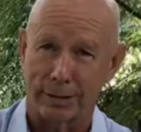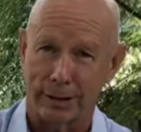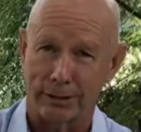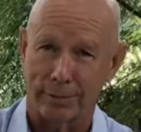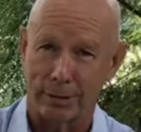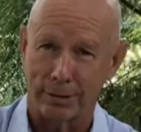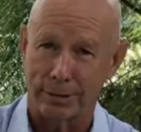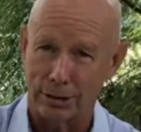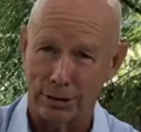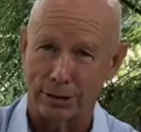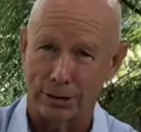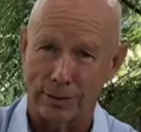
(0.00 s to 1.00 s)
the place,
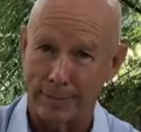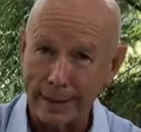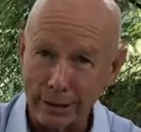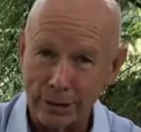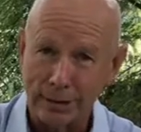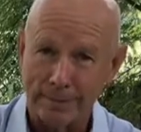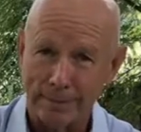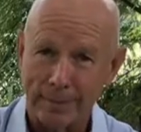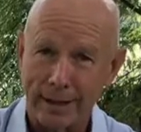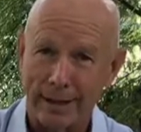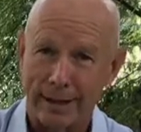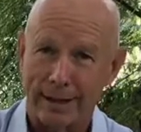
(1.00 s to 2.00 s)
this is the best.
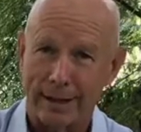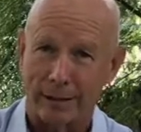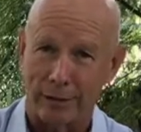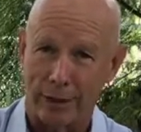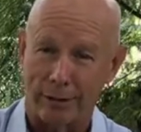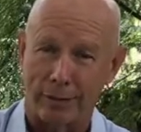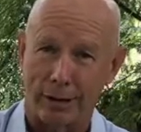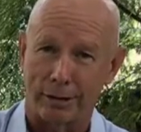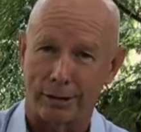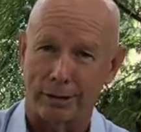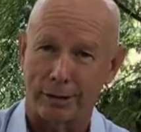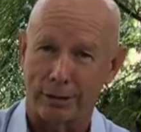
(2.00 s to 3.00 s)
And I think we can
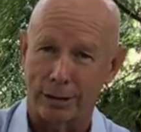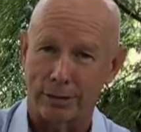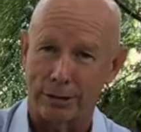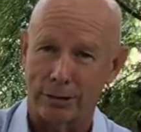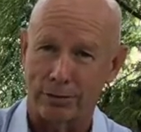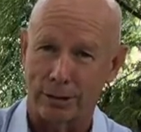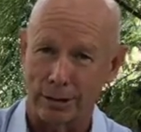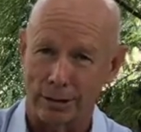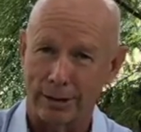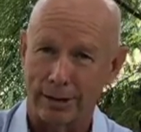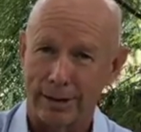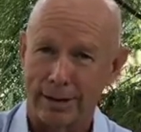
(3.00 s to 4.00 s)
do just as
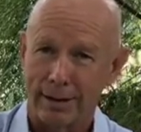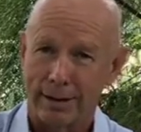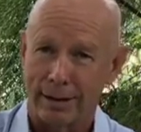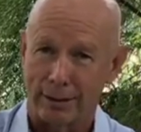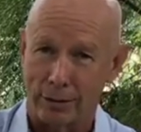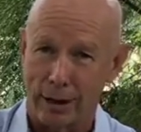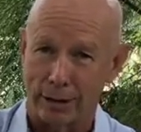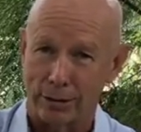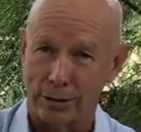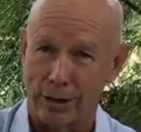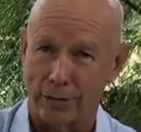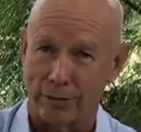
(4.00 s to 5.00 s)
well in a rail
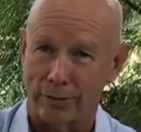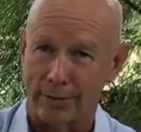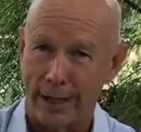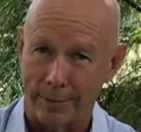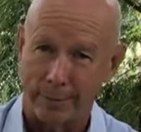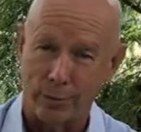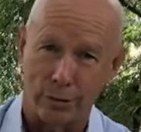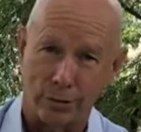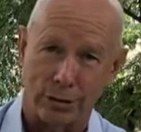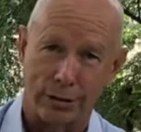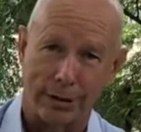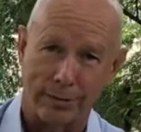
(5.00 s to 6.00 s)
trail from Amamore
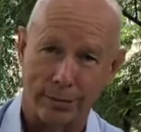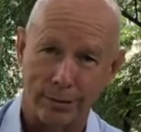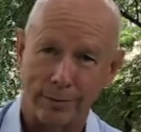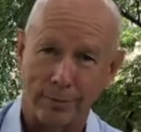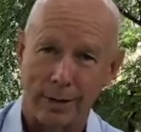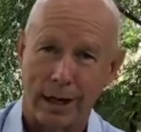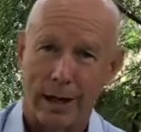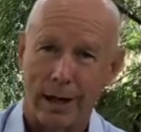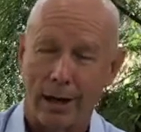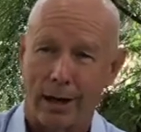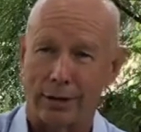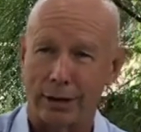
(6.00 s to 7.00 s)
to Imble.
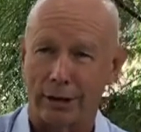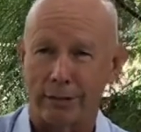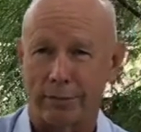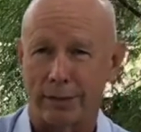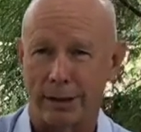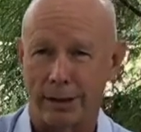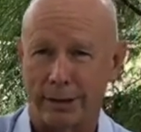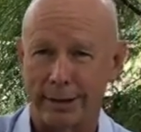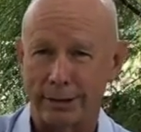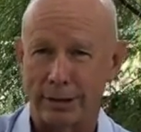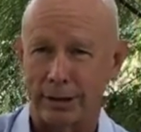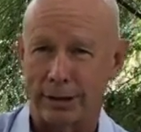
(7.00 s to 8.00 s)
I think it'll be
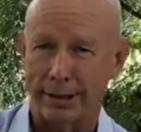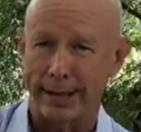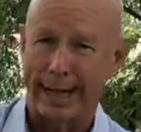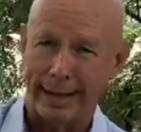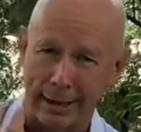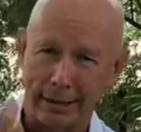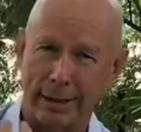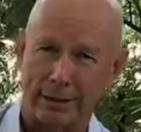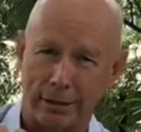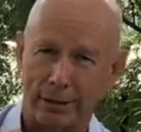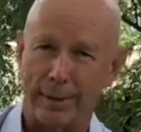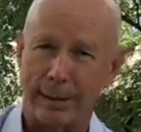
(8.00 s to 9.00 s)
just adding another
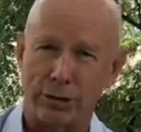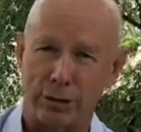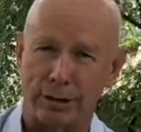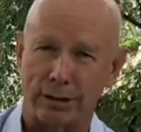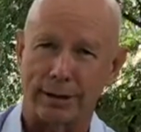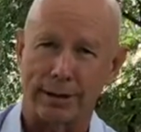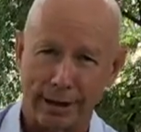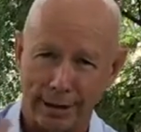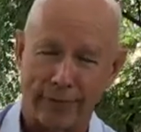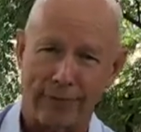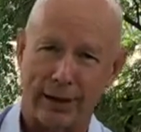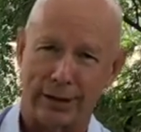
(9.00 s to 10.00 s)
dimension, another
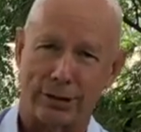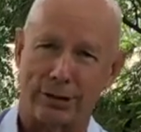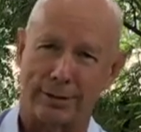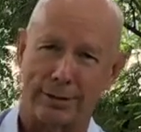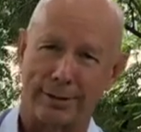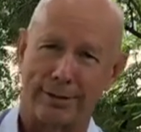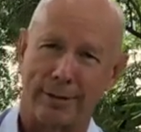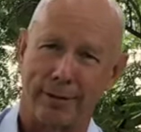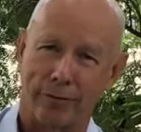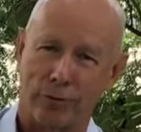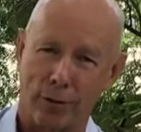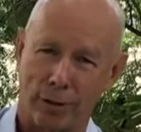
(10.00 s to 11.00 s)
facet of
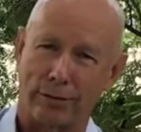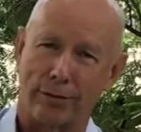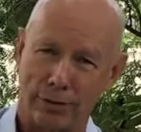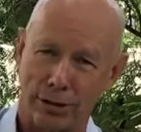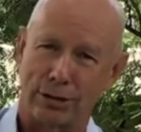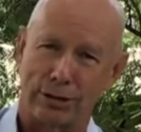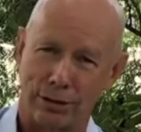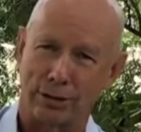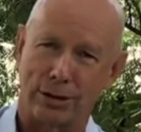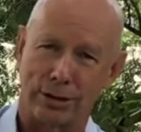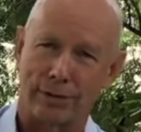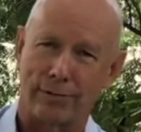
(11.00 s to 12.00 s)
what visitors
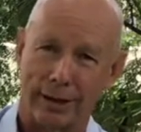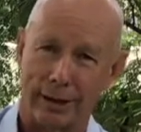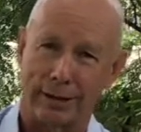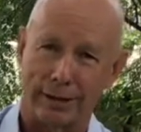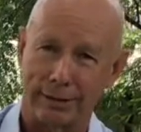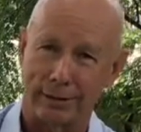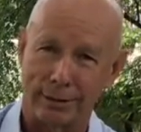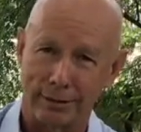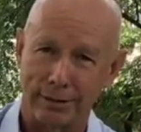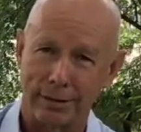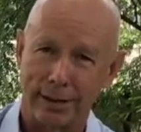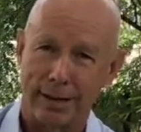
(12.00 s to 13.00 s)
in the valley can
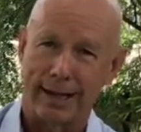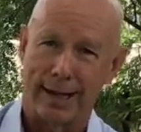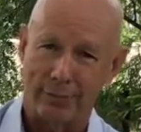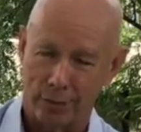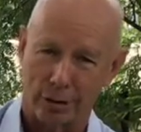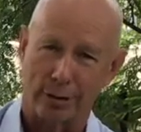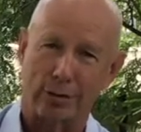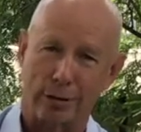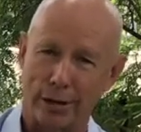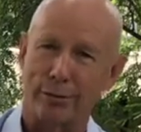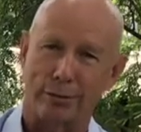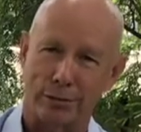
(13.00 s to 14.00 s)
do and what
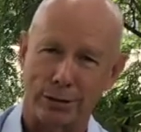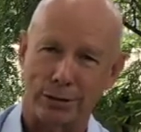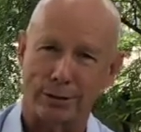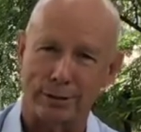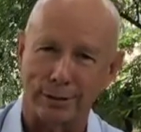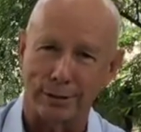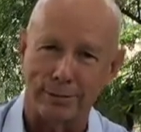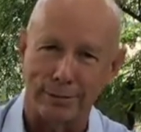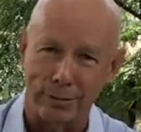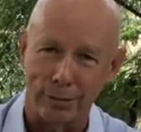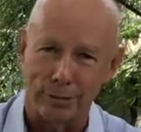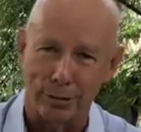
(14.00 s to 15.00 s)
locals can do.
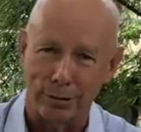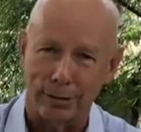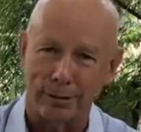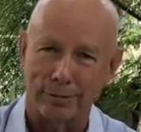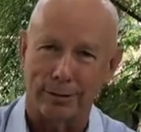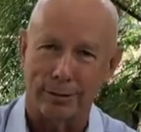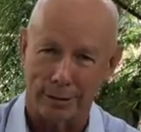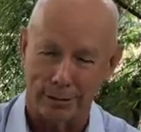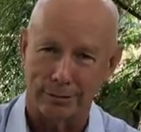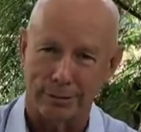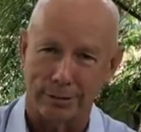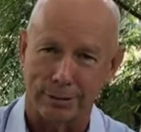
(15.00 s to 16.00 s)
More importantly, what
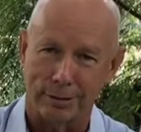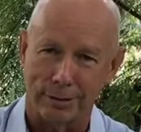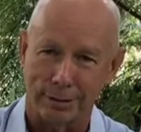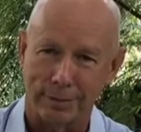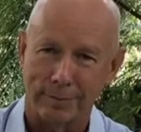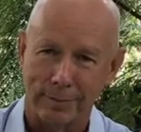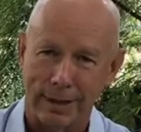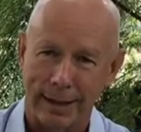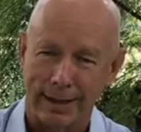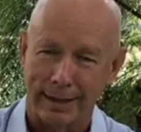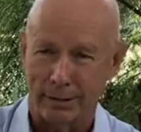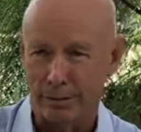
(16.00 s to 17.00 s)
locals can do.
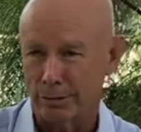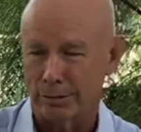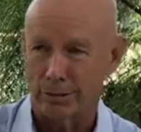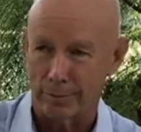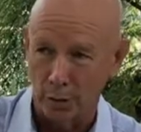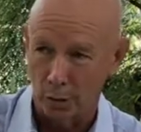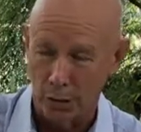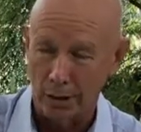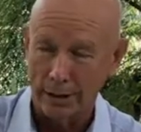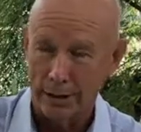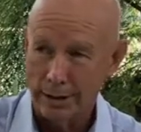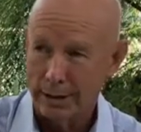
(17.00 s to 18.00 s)
And of course, the more
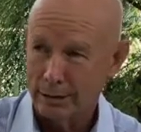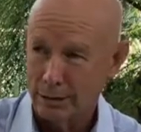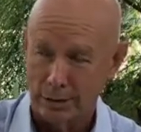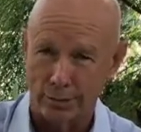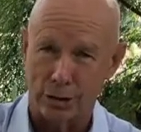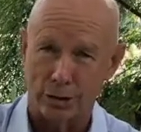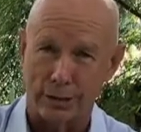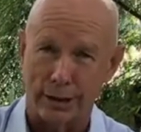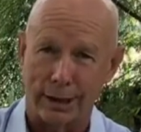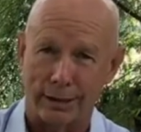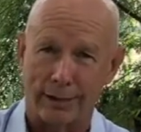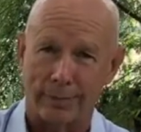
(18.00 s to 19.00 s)
tourists we
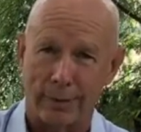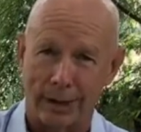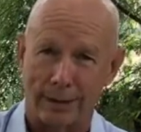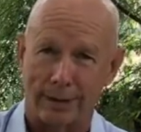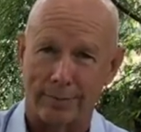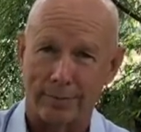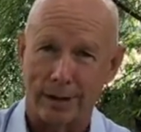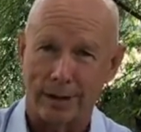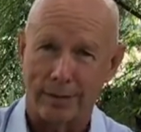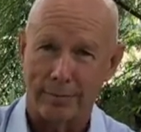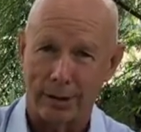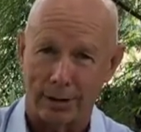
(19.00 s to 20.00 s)
get, the
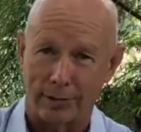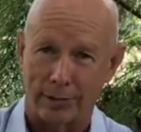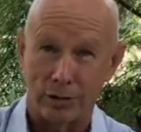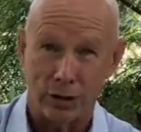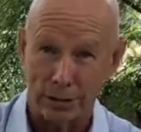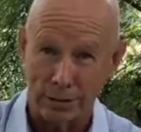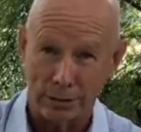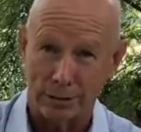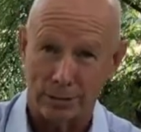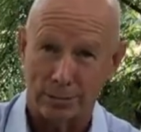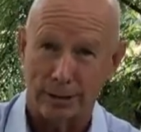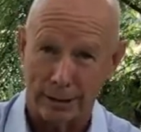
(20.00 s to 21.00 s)
better
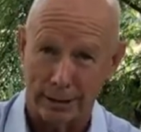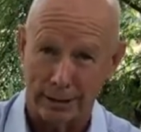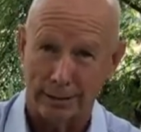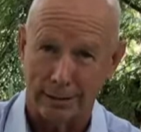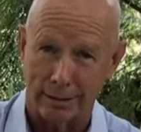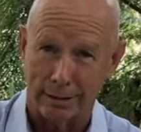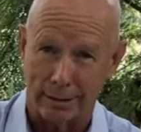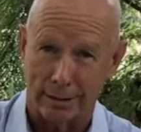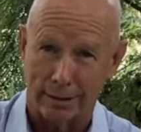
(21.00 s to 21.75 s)
facilities we get, like,